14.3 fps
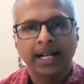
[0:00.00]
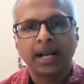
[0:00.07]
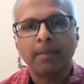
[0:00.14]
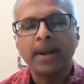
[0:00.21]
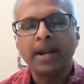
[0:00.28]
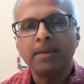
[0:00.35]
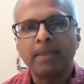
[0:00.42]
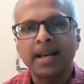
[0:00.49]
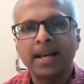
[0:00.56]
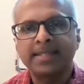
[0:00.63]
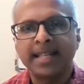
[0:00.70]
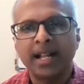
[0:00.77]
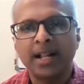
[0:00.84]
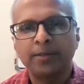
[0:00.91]
commend
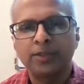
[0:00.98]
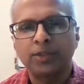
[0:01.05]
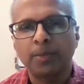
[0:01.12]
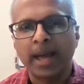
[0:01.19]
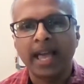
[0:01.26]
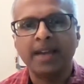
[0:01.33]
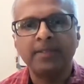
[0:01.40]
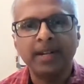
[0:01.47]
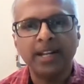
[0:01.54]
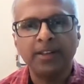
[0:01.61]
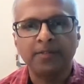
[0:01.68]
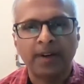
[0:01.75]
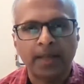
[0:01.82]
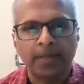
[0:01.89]
myself to my
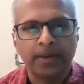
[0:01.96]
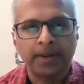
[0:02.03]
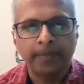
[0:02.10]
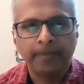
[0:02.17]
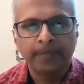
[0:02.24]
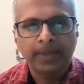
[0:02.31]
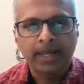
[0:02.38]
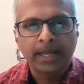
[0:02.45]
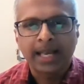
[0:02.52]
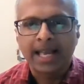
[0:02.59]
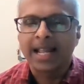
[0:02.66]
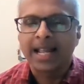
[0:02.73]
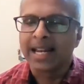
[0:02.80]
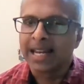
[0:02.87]
Heavenly Father,
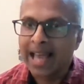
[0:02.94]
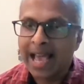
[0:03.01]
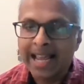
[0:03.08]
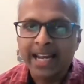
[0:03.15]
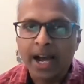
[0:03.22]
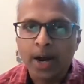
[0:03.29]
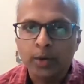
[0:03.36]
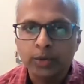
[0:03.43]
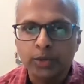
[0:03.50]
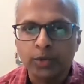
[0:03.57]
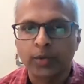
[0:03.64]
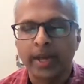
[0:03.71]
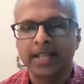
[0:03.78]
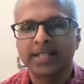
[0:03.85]
lie down
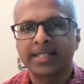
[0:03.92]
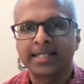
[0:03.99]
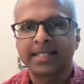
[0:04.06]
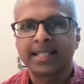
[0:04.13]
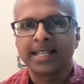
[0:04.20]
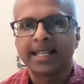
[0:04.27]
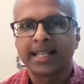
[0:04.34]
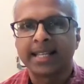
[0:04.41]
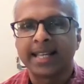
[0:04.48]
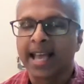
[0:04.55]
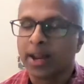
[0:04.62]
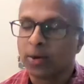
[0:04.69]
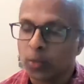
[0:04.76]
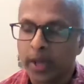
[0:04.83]
to rest,
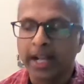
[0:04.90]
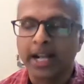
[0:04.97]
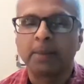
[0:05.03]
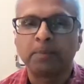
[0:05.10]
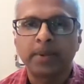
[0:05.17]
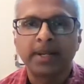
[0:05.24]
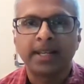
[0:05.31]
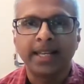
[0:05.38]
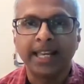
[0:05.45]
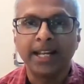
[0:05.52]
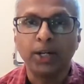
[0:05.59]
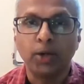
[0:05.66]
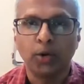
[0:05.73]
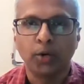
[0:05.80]
and wake up
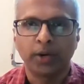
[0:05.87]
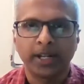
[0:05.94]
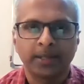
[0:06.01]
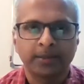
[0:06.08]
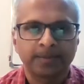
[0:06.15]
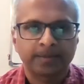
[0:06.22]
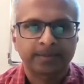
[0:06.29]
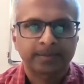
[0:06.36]
in glory.